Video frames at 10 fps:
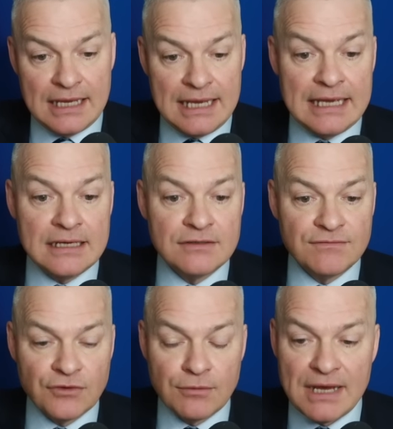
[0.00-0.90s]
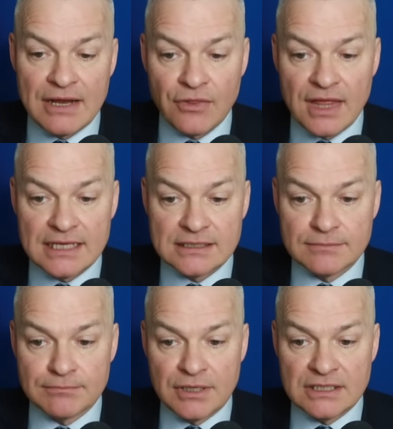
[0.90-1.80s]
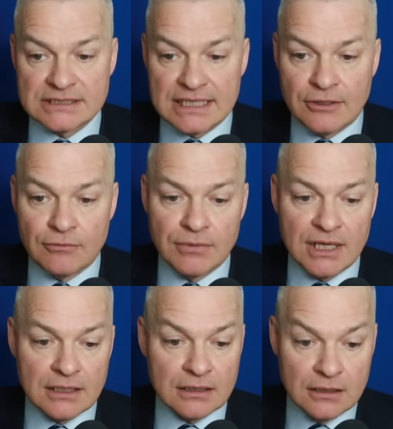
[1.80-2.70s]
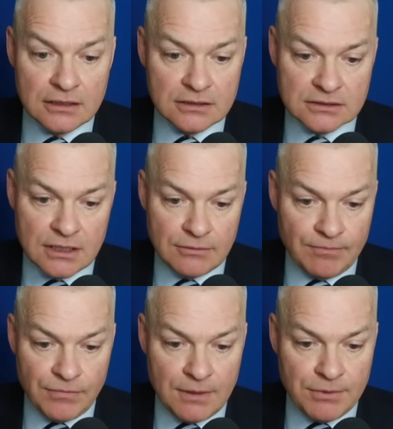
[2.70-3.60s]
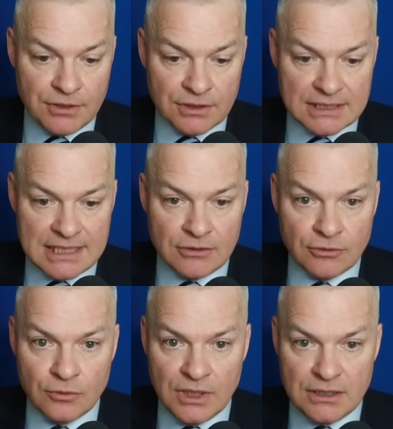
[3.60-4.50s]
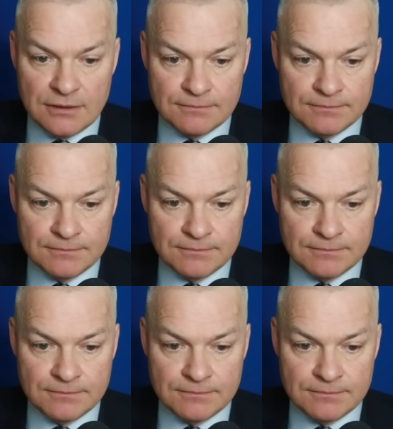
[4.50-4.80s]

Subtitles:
in for about that plus count back. So opponent cannot win.